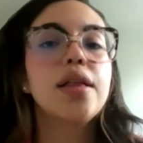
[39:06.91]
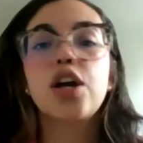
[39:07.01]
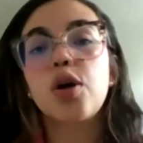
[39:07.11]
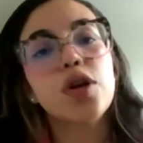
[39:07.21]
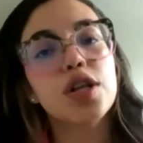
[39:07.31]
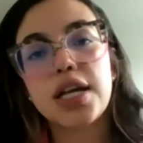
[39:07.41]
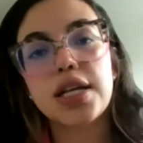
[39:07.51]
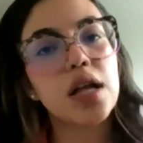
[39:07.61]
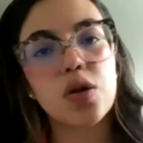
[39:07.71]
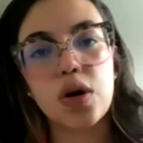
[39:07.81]
The community
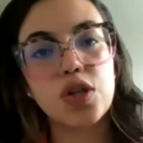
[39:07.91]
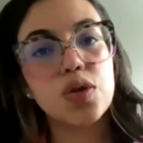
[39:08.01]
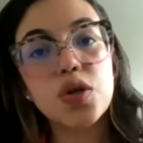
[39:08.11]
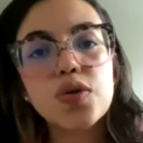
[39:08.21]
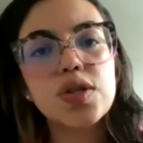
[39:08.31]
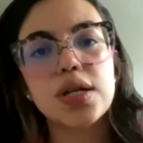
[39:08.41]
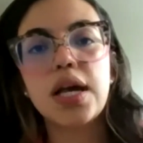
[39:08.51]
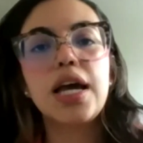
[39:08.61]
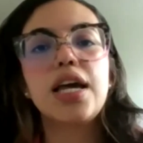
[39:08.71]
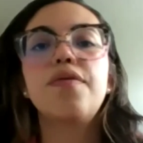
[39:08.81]
is not going to use it
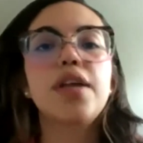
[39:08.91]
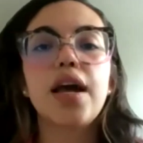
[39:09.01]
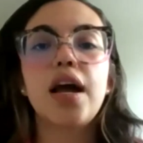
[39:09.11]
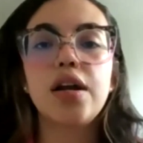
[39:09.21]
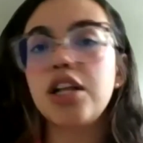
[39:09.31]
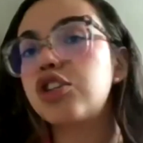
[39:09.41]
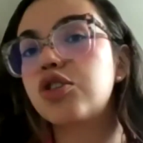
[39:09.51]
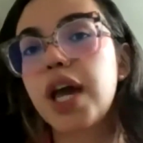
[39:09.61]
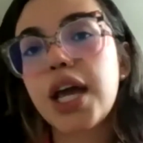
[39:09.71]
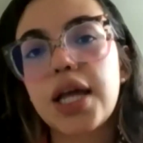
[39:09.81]
if they are not
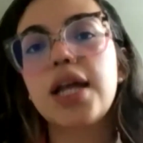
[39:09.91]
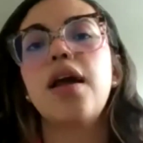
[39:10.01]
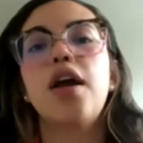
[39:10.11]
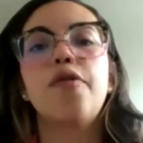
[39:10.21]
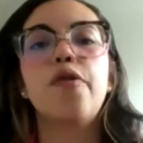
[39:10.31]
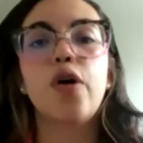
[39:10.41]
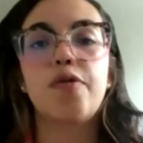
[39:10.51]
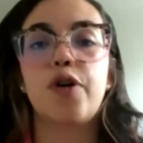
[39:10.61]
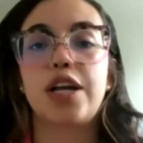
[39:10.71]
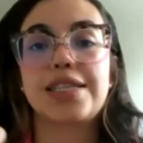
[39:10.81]
training
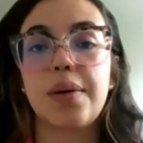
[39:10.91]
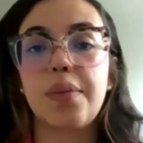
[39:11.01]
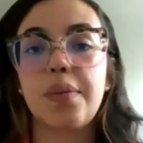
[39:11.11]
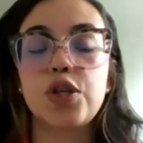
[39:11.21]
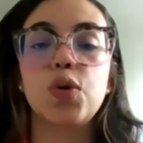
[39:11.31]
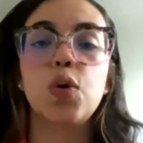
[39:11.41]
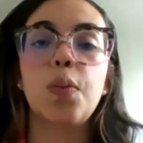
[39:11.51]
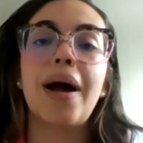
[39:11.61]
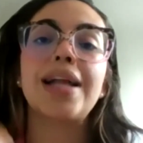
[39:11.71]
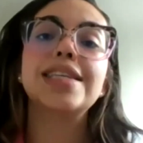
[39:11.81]
for example,
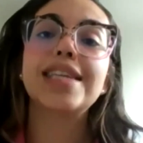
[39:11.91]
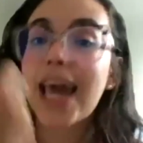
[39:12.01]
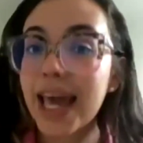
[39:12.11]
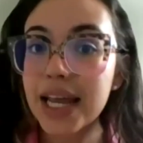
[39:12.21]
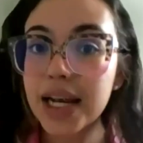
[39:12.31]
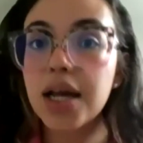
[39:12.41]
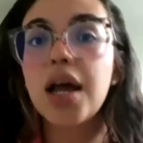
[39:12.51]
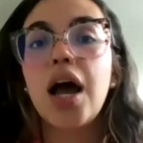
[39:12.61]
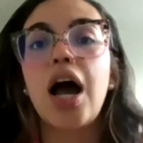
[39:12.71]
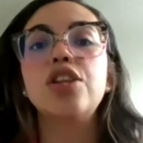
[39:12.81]
to maintain
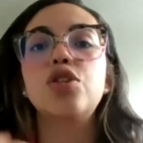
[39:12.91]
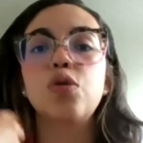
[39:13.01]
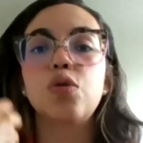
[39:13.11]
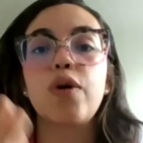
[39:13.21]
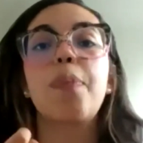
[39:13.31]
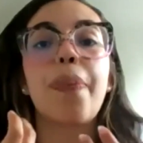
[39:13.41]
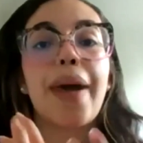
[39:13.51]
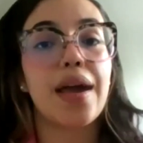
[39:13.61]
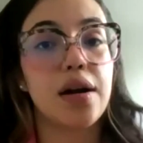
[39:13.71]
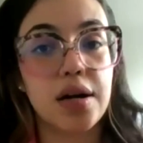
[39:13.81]
and to
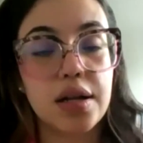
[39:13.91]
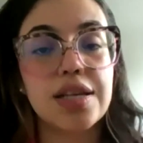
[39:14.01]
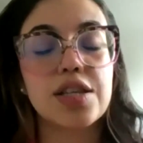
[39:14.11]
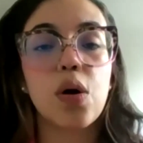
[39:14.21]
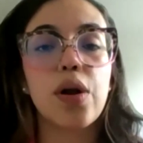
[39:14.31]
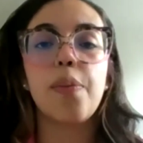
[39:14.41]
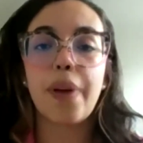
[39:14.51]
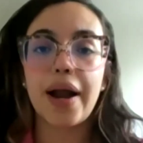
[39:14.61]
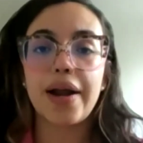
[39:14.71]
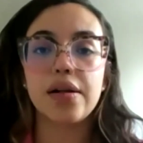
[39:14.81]
repair the solar
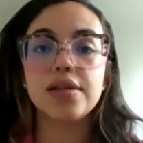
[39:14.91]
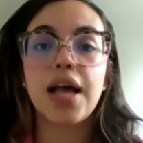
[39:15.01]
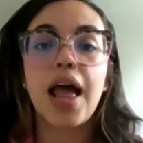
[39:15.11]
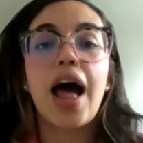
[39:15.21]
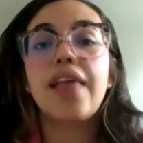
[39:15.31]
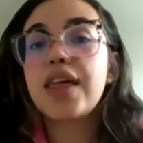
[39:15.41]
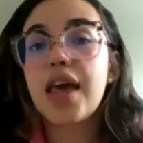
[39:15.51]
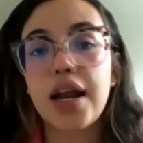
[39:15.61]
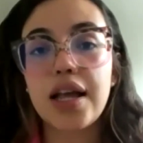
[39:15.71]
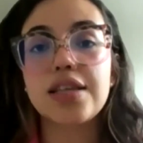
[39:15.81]
panels, at
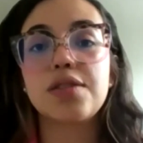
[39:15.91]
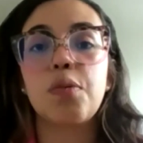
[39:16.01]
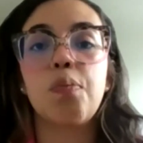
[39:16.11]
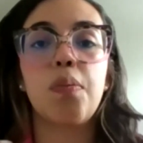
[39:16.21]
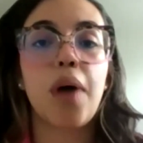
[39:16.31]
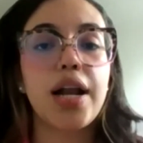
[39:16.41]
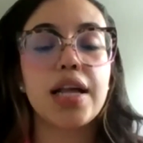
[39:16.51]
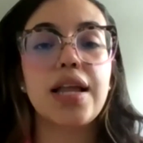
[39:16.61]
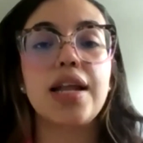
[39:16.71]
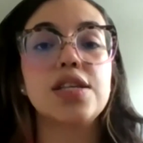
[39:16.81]
the end is
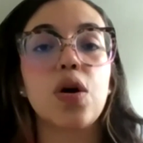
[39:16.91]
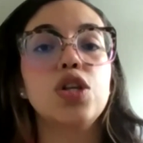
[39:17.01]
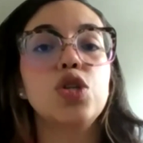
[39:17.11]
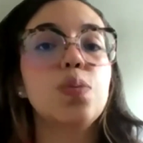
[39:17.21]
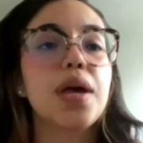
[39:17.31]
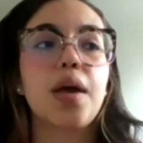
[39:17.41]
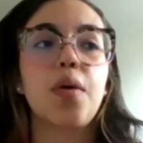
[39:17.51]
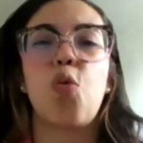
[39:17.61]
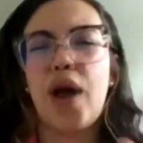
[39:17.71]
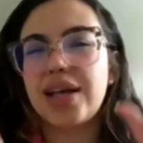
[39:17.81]
money that is going to
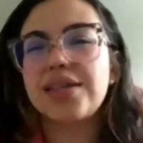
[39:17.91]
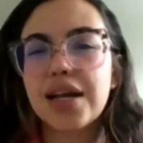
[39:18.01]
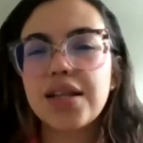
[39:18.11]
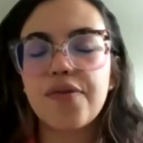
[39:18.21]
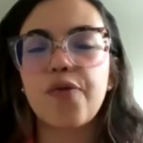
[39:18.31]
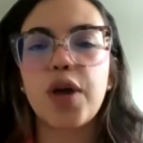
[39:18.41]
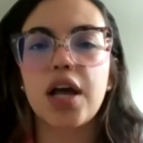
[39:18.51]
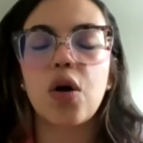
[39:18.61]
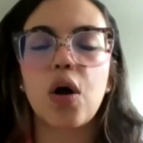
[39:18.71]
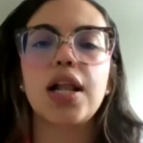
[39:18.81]
be wasted, if we
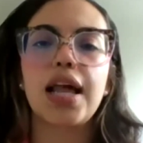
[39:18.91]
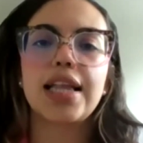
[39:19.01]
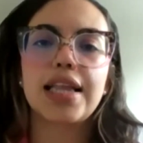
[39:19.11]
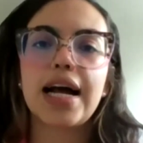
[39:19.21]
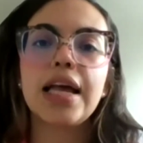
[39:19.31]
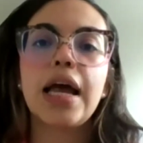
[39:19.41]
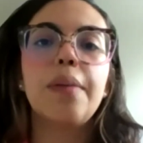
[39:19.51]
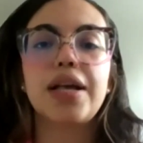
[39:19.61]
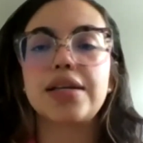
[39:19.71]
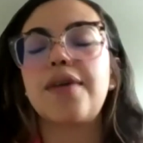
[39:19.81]
can call it like that,
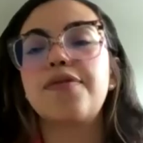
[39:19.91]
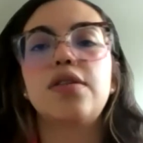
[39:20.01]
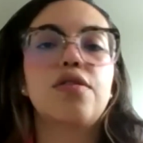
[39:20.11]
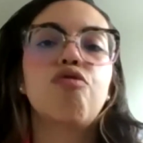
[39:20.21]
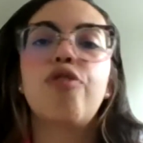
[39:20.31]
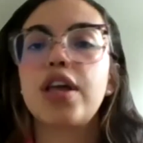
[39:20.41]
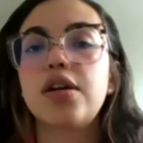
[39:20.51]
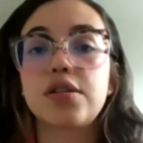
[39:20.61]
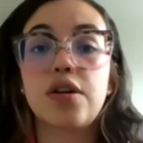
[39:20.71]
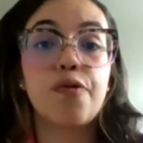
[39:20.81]
because after 3
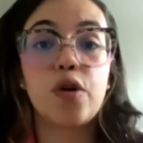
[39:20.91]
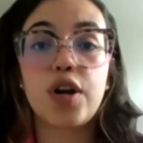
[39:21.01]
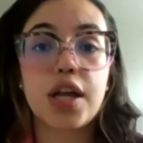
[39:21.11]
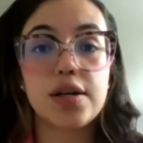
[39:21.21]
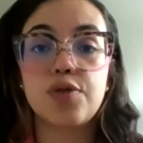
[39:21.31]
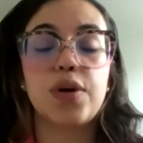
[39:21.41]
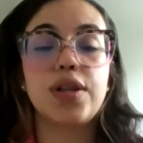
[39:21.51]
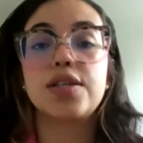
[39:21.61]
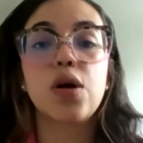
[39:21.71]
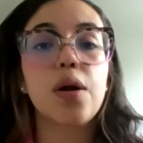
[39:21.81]
years or 4 years, when
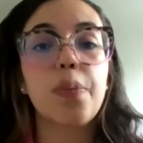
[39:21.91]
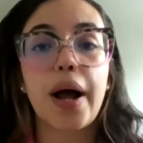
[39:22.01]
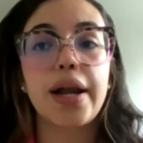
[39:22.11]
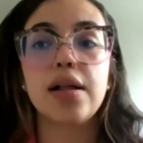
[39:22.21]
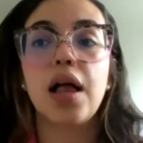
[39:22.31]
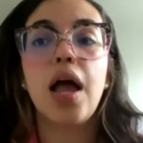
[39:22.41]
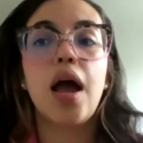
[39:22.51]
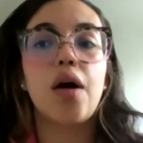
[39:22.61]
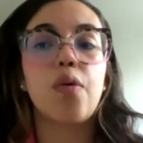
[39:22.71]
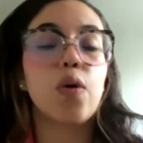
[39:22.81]
the solar panel
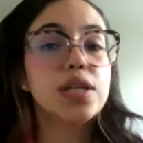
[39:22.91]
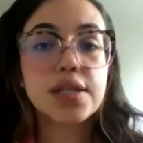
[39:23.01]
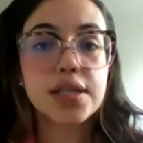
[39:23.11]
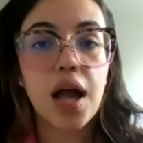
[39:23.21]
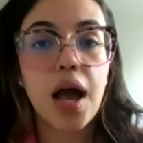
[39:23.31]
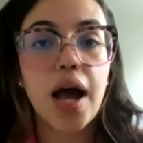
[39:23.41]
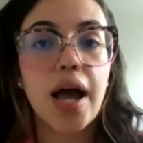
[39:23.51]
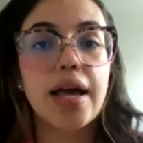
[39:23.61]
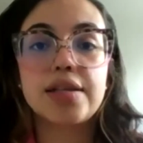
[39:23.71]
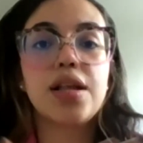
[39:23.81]
ruins,
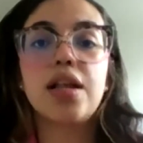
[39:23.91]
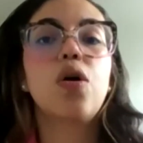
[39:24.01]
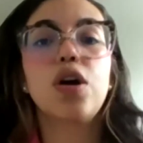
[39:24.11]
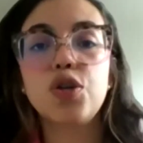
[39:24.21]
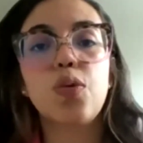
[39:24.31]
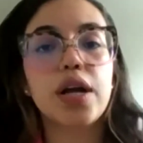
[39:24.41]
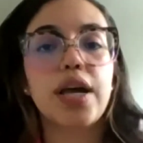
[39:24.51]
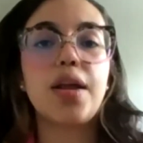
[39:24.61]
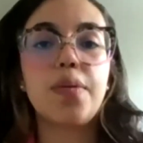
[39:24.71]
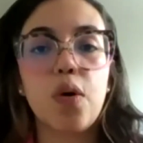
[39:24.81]
it's not going to
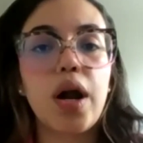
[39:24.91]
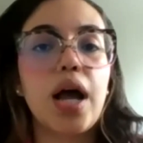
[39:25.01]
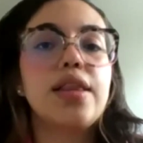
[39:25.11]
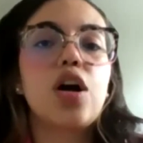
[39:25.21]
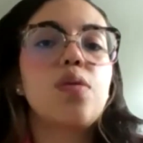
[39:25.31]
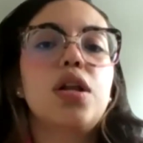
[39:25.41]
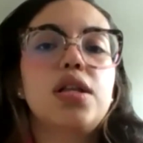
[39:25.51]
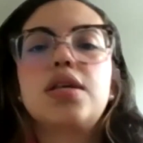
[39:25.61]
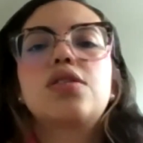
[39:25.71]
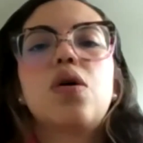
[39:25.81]
work anymore, and the
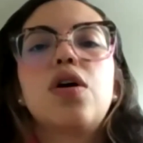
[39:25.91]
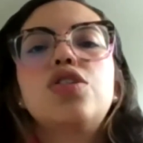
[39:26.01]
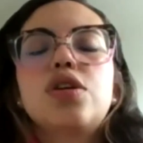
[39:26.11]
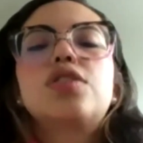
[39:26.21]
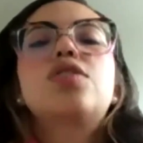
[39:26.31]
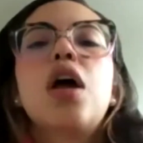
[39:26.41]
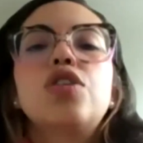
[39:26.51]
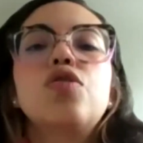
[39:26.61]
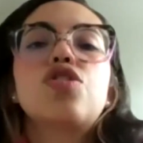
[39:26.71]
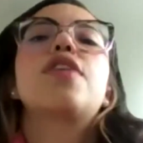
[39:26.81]
community is going just
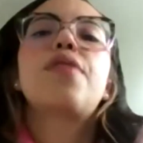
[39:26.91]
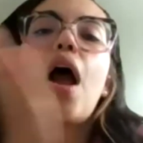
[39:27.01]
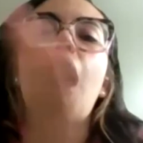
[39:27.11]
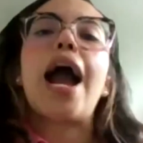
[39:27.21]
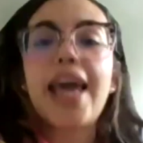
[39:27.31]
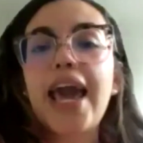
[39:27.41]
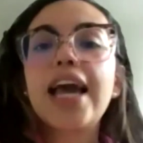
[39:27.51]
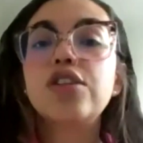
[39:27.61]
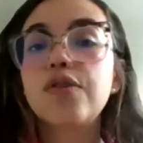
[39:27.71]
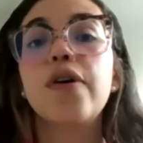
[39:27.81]
to shift
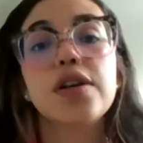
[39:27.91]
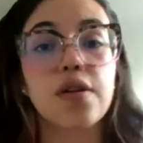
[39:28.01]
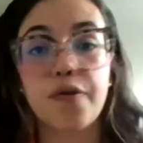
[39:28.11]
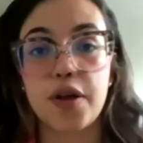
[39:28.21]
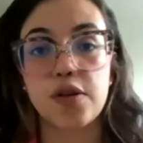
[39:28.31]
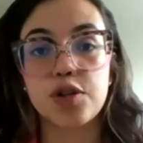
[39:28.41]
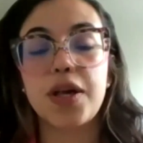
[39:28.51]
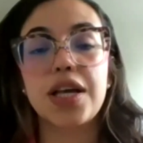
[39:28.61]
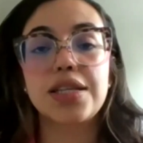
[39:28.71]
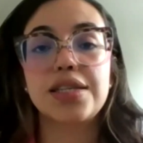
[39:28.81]
again to fossil fuels,
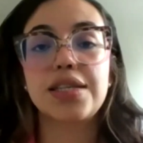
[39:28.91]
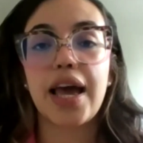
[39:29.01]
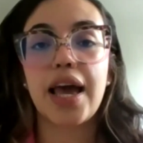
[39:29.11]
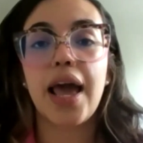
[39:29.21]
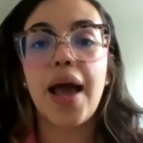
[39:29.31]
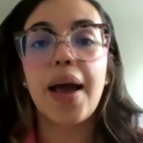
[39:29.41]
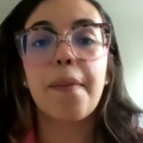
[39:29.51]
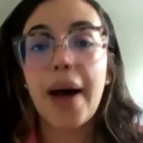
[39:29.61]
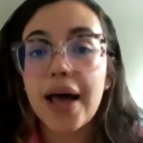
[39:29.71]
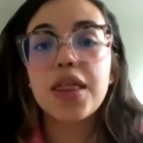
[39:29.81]
because it's the
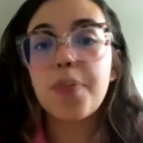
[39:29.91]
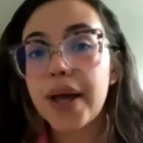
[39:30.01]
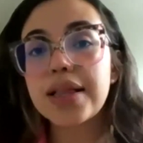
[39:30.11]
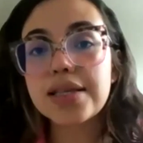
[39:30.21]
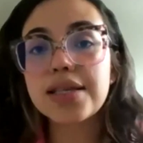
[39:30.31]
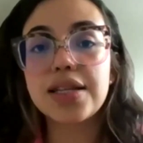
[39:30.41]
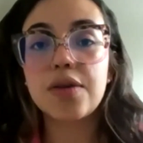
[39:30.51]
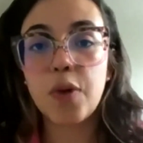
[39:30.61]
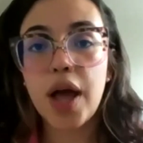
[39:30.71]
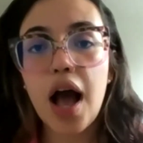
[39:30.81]
path dependency
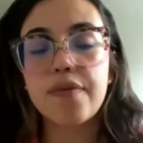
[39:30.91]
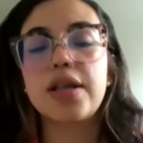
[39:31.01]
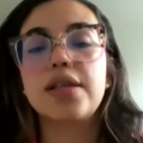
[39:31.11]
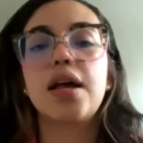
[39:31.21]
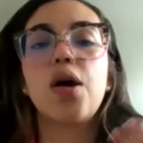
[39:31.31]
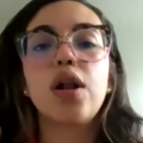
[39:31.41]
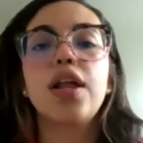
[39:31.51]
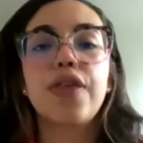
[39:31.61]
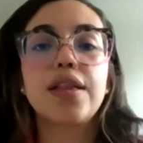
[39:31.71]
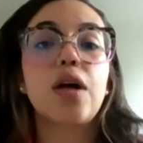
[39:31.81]
that we have. It's the
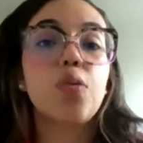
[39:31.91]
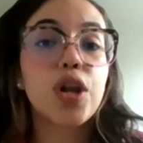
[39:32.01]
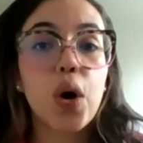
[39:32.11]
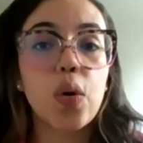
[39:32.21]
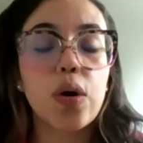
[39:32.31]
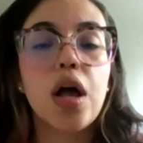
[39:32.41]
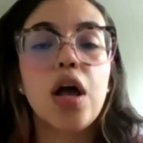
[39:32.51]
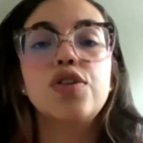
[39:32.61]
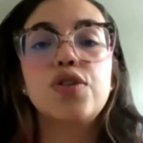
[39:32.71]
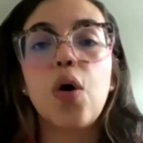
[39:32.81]
only thing that we know.
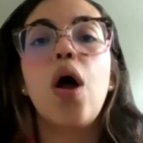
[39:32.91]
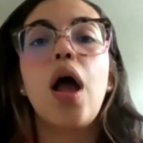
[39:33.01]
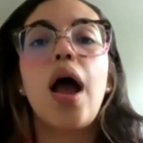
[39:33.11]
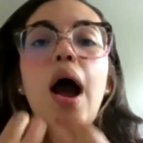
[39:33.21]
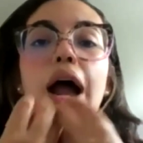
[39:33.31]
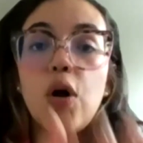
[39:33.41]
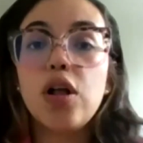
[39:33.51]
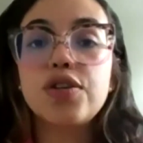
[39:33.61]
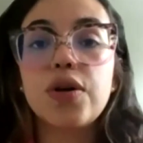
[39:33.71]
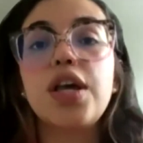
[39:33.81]
So, and
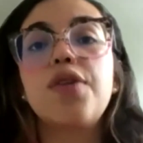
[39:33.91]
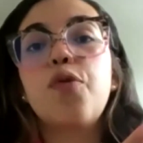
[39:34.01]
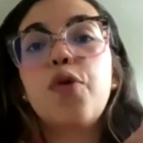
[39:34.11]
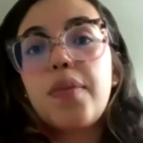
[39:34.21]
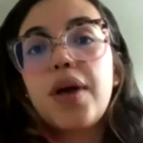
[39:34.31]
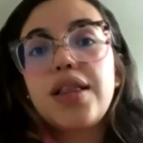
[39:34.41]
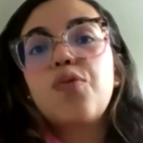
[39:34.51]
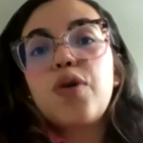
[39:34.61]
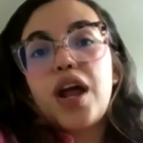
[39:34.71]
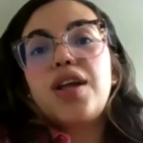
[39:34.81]
also if women
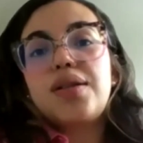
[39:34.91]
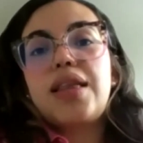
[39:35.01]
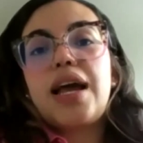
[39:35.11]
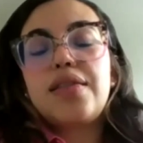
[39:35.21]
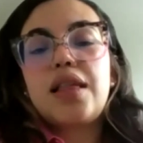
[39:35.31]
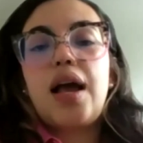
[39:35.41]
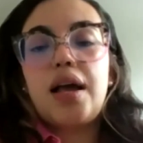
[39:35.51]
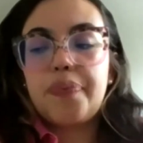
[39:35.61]
that